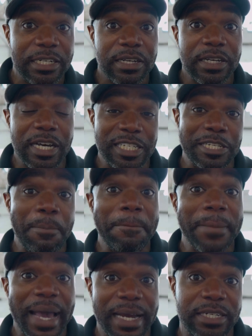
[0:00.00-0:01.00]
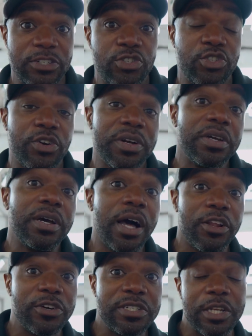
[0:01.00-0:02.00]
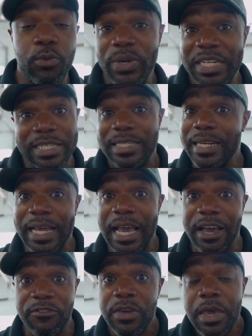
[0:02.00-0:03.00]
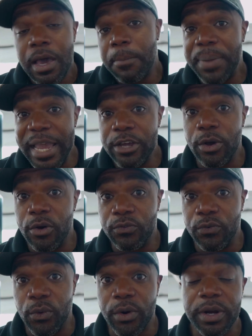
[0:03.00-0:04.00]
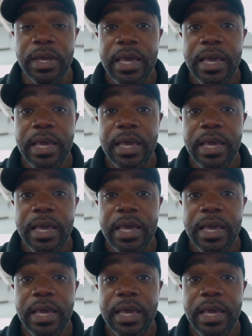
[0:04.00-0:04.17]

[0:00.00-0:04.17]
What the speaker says: custom match certain colors that we just didn't have a paint code for.